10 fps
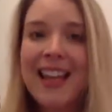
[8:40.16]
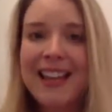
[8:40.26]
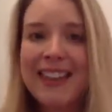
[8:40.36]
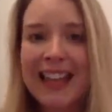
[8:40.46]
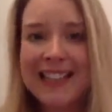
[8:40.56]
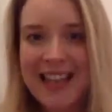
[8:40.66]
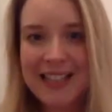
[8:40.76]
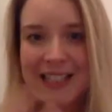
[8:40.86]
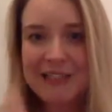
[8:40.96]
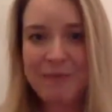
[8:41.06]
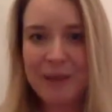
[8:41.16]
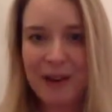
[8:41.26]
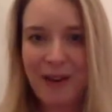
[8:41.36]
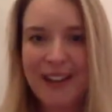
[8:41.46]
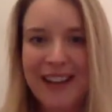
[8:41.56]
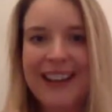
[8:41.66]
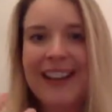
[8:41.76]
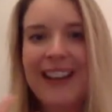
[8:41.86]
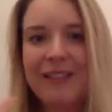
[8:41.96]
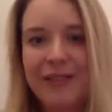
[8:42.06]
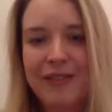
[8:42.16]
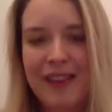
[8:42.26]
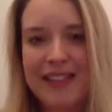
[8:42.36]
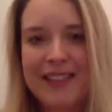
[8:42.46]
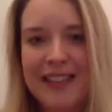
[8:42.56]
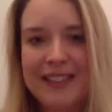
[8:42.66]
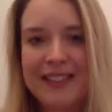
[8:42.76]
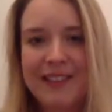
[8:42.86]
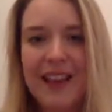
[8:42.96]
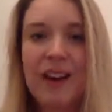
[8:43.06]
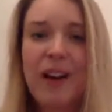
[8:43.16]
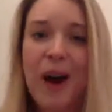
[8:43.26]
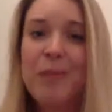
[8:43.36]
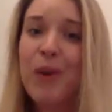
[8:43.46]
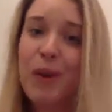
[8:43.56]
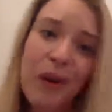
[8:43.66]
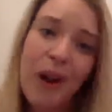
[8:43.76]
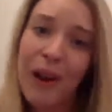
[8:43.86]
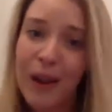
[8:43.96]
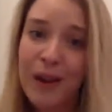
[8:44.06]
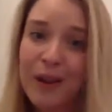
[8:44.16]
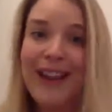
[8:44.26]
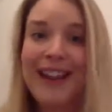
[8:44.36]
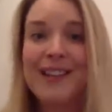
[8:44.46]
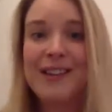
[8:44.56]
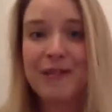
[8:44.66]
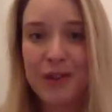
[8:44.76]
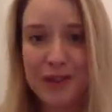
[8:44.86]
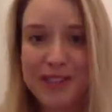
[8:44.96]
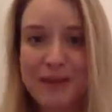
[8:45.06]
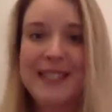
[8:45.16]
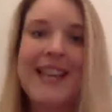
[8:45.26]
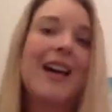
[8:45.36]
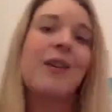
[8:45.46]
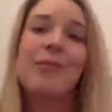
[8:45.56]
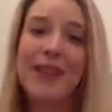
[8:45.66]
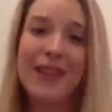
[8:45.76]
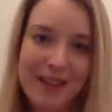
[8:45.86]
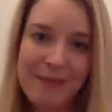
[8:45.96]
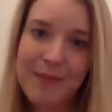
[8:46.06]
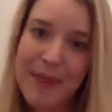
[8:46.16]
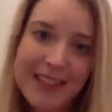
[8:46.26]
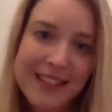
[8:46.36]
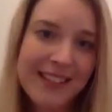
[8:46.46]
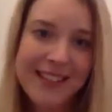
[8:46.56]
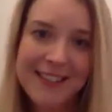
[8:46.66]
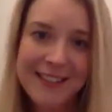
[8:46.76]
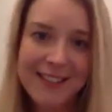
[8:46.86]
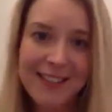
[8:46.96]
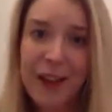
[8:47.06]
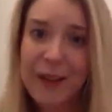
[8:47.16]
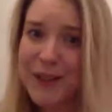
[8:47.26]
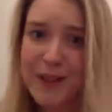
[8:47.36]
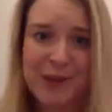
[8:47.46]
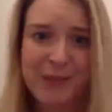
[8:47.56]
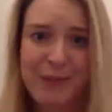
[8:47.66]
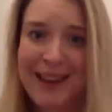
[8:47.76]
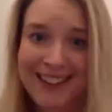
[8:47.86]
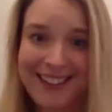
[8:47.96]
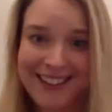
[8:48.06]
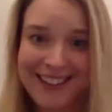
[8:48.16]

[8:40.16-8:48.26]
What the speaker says: that sense of belonging and sense of like, oh, I'm not alone and I've got someone to help, it makes life so much better.